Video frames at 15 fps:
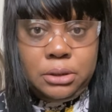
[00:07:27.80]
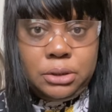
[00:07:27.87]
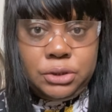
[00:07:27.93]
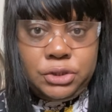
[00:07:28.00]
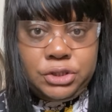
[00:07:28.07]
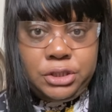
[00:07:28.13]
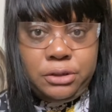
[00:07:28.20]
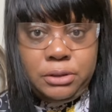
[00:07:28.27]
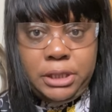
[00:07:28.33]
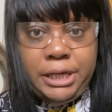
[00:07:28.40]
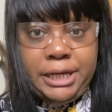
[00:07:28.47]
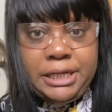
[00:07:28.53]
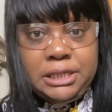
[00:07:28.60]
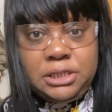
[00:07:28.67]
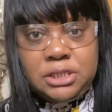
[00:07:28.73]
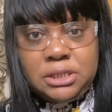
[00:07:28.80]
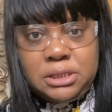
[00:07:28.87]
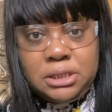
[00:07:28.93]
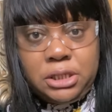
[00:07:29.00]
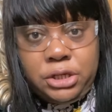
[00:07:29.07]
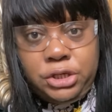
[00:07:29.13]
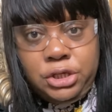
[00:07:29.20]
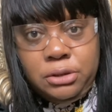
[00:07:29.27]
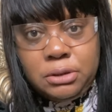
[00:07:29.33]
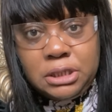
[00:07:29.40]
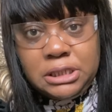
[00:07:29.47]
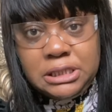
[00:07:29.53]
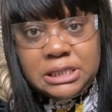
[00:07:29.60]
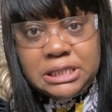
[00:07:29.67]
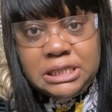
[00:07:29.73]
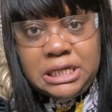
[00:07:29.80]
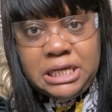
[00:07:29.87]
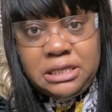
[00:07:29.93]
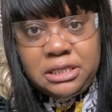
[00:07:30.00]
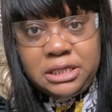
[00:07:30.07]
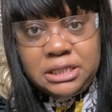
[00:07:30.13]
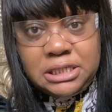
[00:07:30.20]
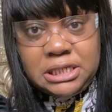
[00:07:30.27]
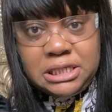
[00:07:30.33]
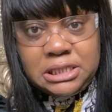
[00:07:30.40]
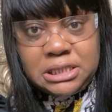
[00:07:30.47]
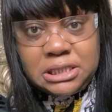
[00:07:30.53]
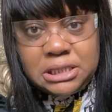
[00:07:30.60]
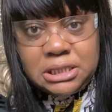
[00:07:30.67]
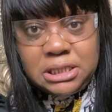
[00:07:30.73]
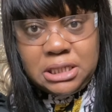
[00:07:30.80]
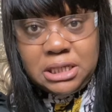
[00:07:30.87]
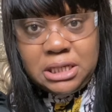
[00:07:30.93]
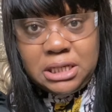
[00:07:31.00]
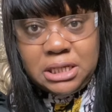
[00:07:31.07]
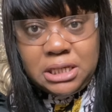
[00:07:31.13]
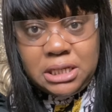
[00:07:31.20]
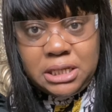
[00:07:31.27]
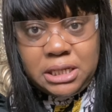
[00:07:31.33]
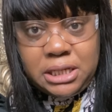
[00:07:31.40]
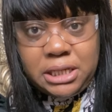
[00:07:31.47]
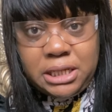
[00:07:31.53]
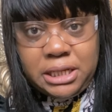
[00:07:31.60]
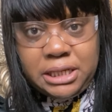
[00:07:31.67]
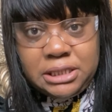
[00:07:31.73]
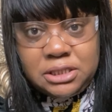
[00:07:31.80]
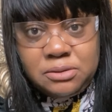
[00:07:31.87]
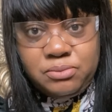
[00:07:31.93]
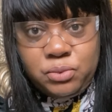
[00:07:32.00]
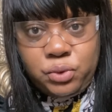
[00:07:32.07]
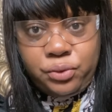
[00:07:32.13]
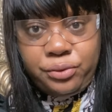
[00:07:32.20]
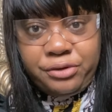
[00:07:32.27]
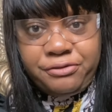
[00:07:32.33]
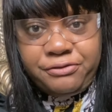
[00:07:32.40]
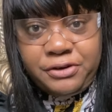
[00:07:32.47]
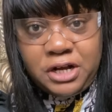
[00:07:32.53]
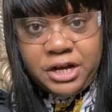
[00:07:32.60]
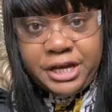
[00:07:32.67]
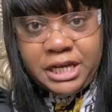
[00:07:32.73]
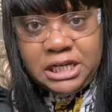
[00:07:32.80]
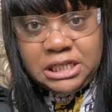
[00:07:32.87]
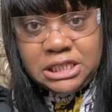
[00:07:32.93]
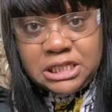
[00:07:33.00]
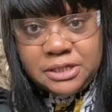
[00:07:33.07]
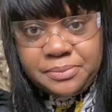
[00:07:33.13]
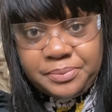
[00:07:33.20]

so that you can see that it's more refined.